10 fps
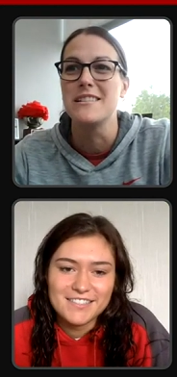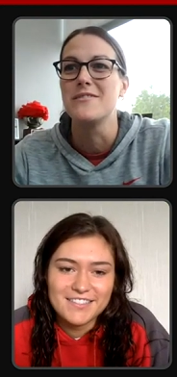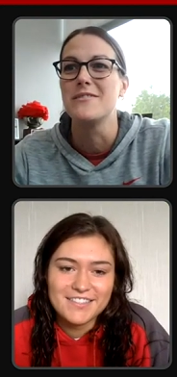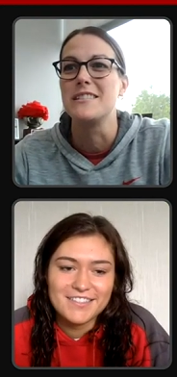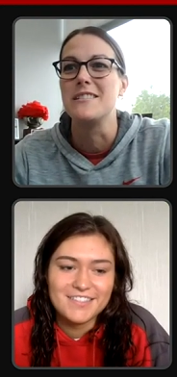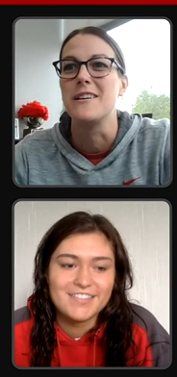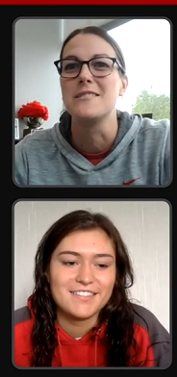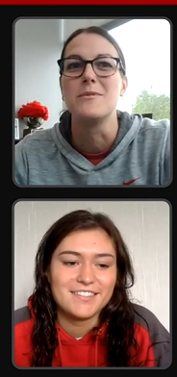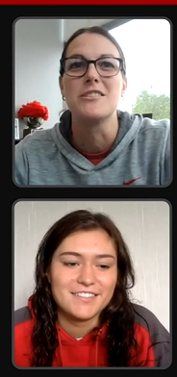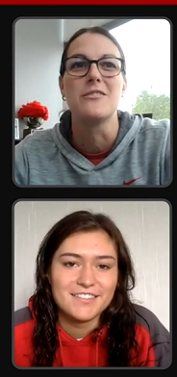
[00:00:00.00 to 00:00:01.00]
Speaker 1: of de
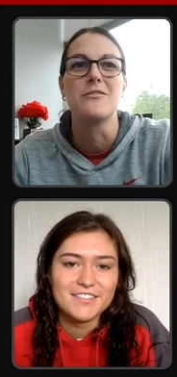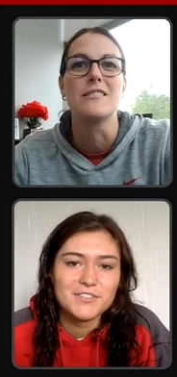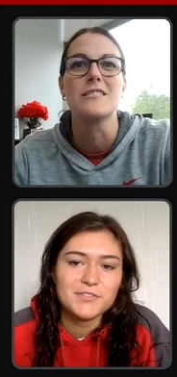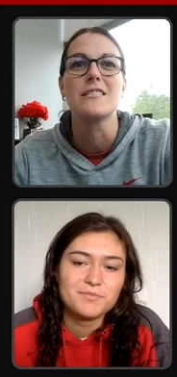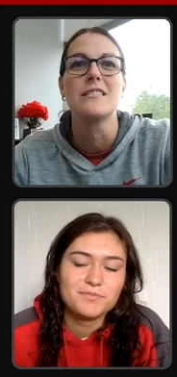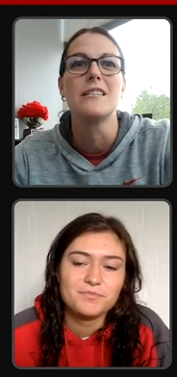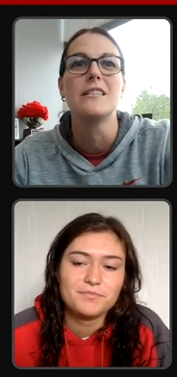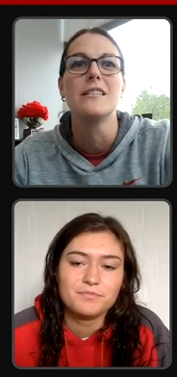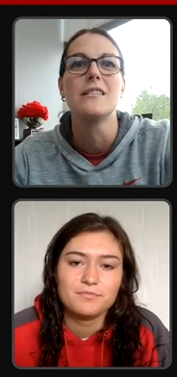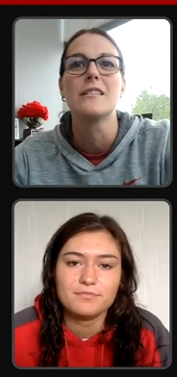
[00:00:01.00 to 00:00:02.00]
defense Michigan runs.
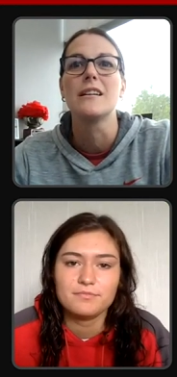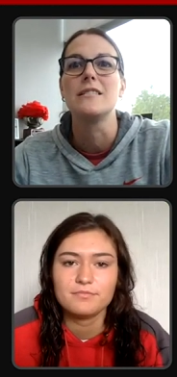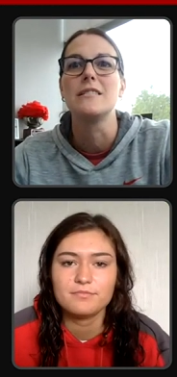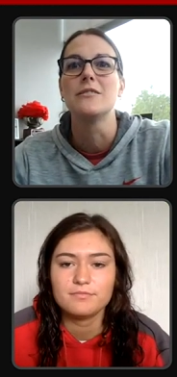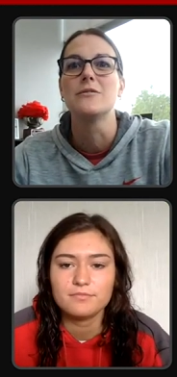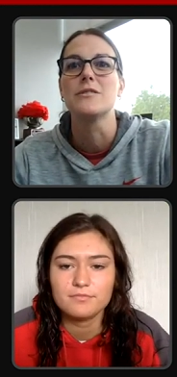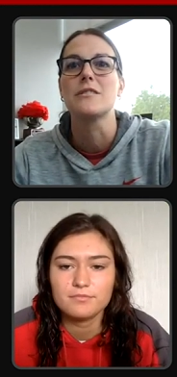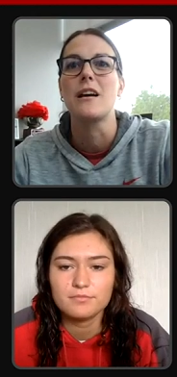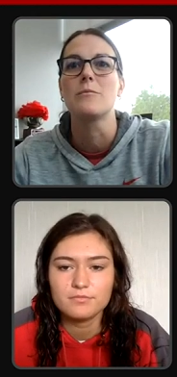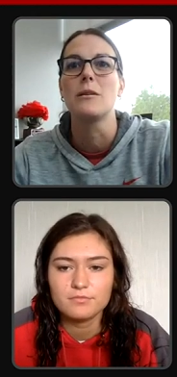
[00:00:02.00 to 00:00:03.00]
Okay, so here we'll
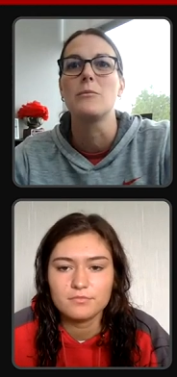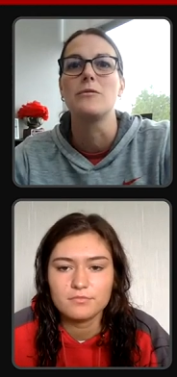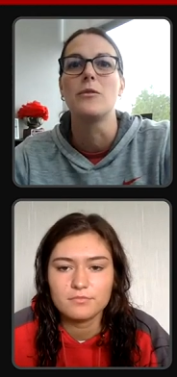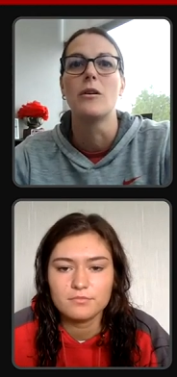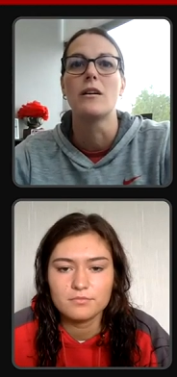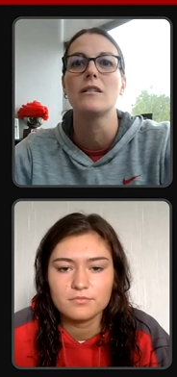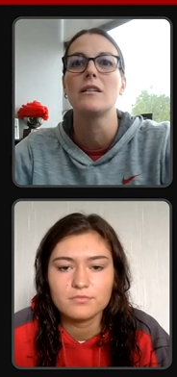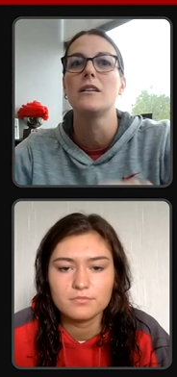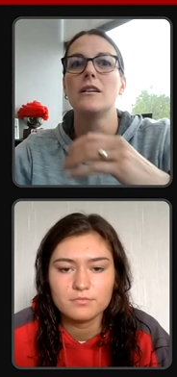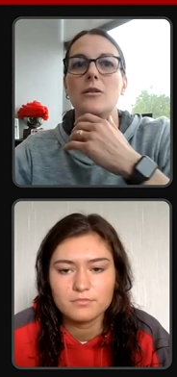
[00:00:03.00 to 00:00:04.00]
stop right before.
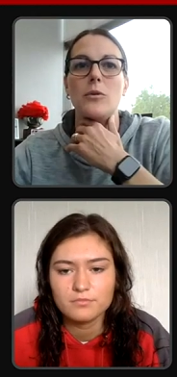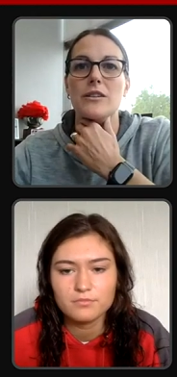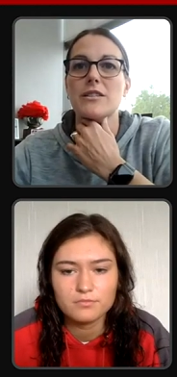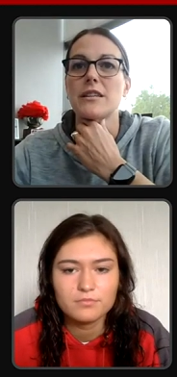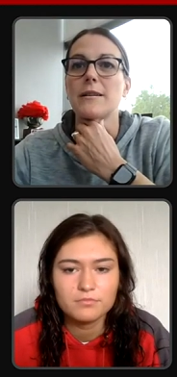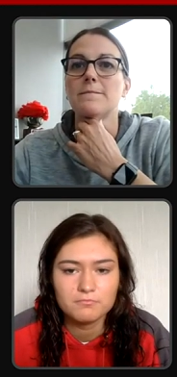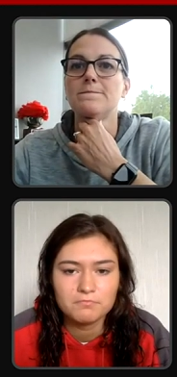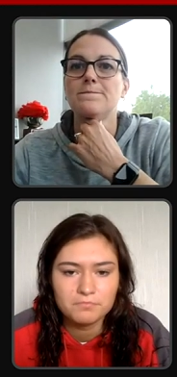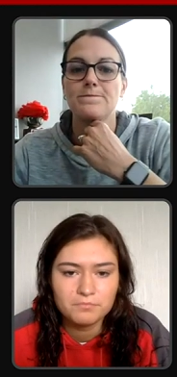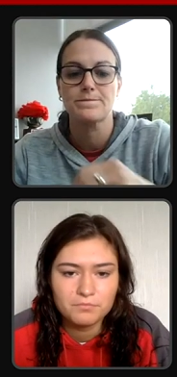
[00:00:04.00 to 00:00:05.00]
What do you see?
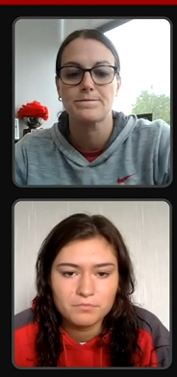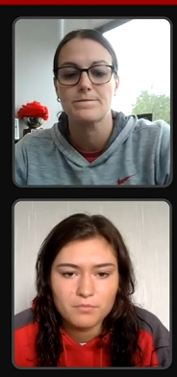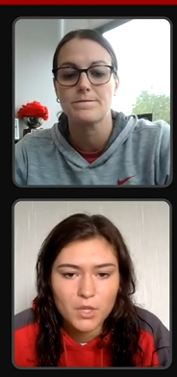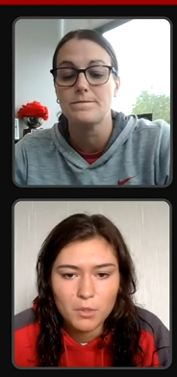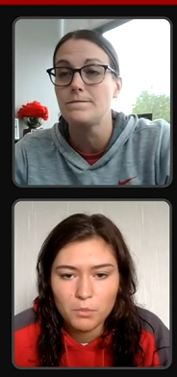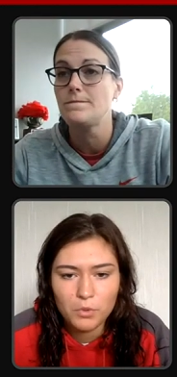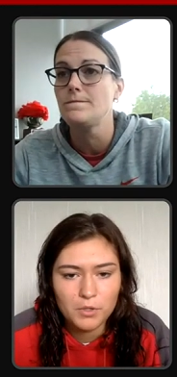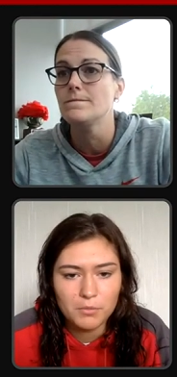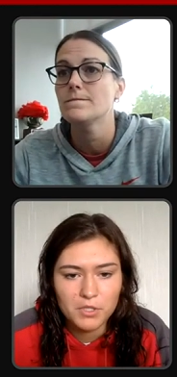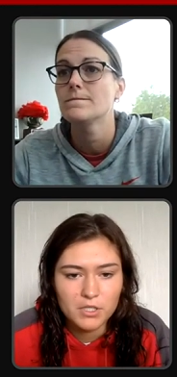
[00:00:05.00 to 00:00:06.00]

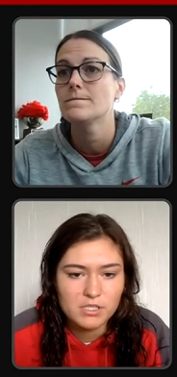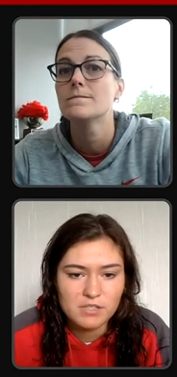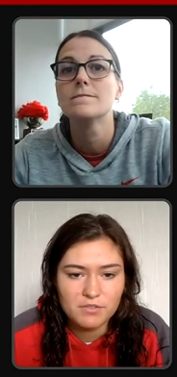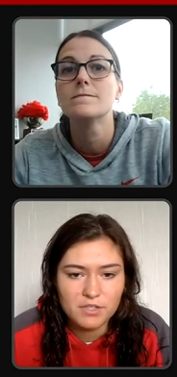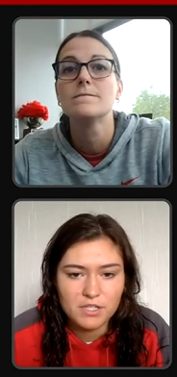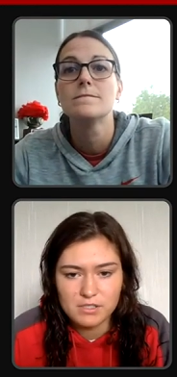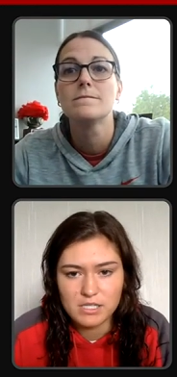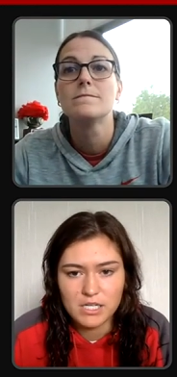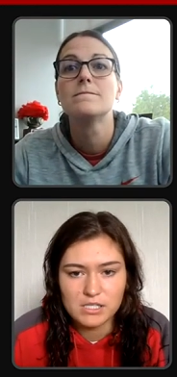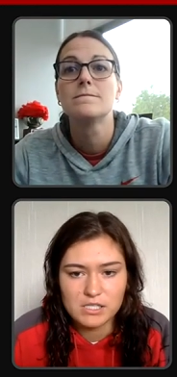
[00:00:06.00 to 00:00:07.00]
Perimeter
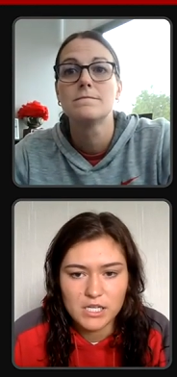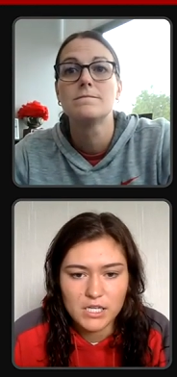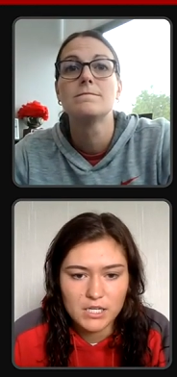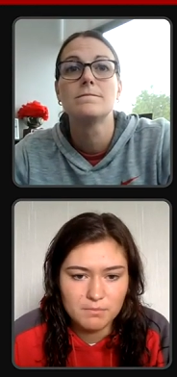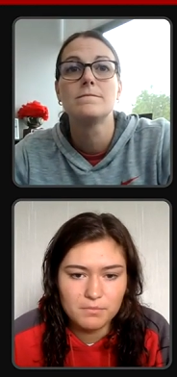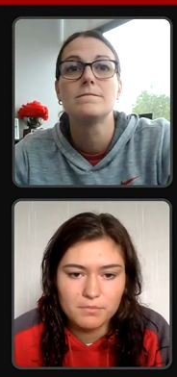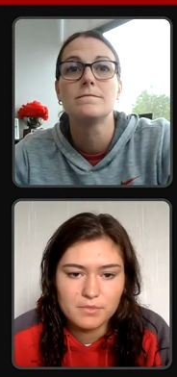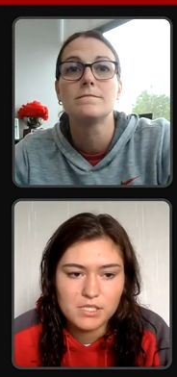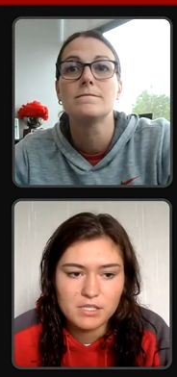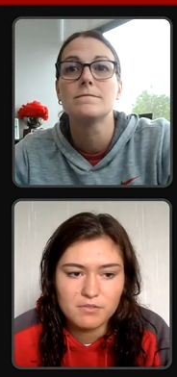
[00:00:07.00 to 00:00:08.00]
Speaker 2: defense. I'd say
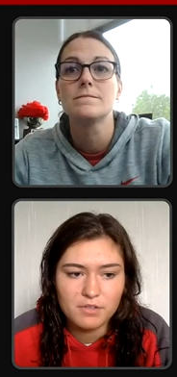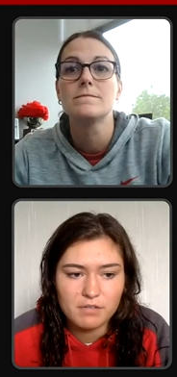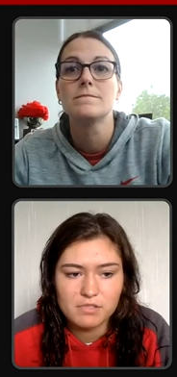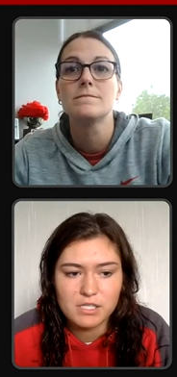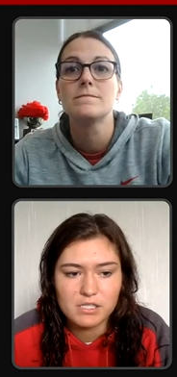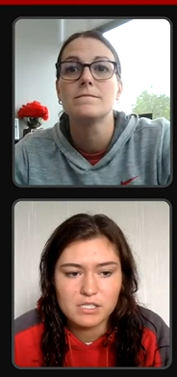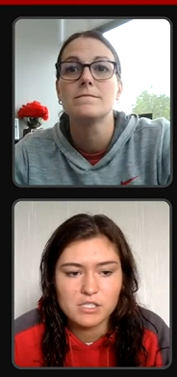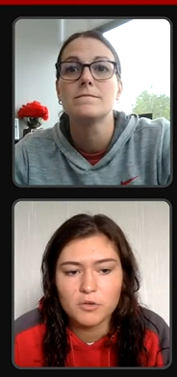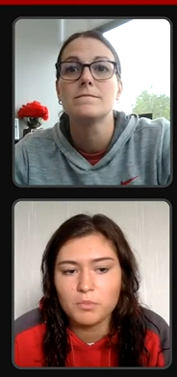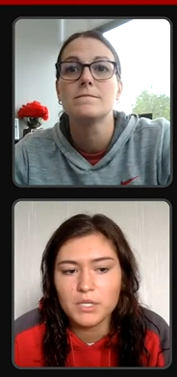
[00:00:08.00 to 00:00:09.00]
deep five six is
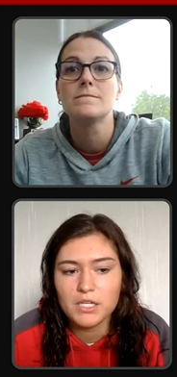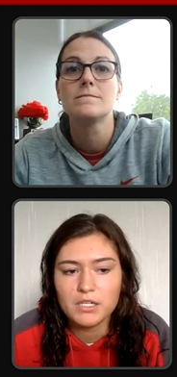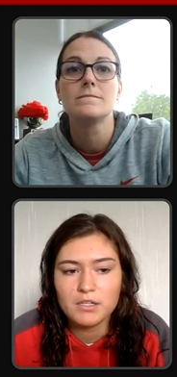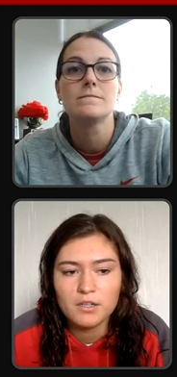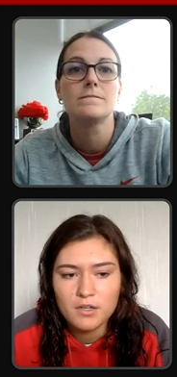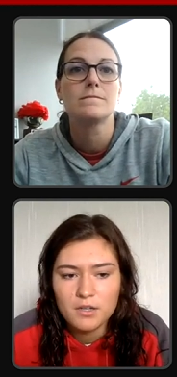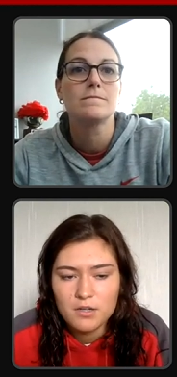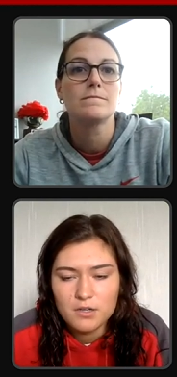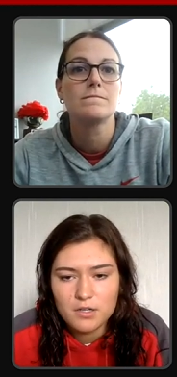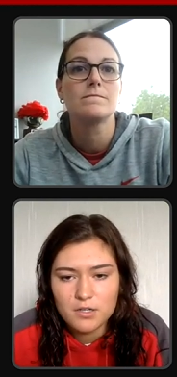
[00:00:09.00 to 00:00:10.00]
open,
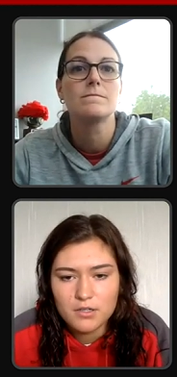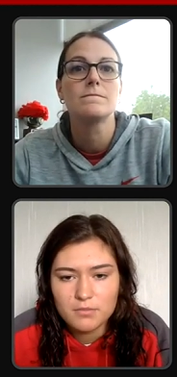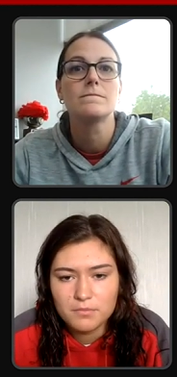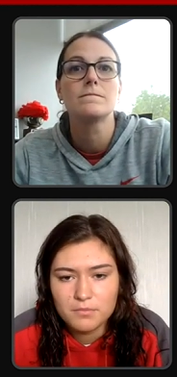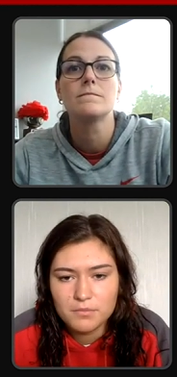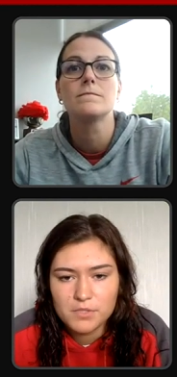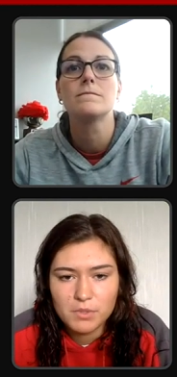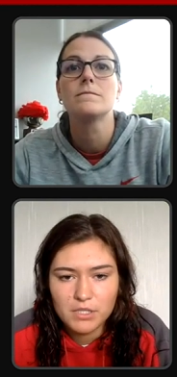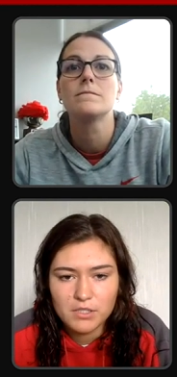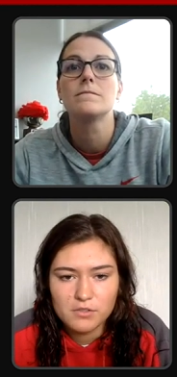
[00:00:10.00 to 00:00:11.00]
um,
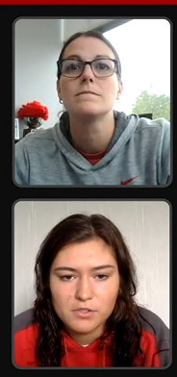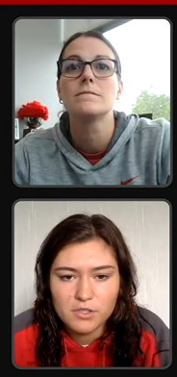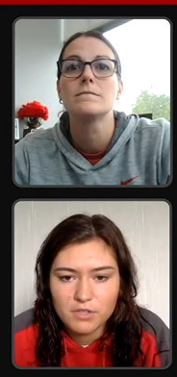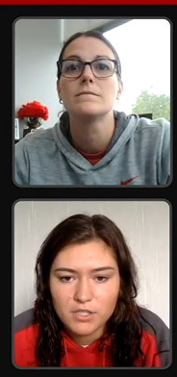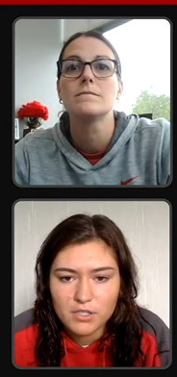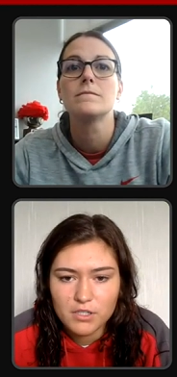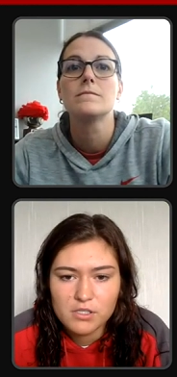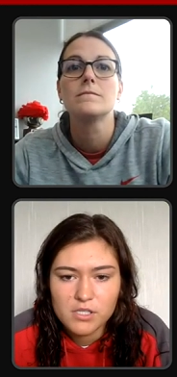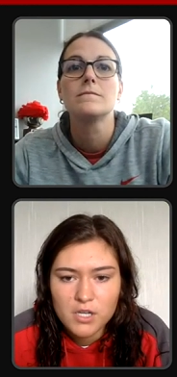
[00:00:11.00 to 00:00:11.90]
splitting those two defenders,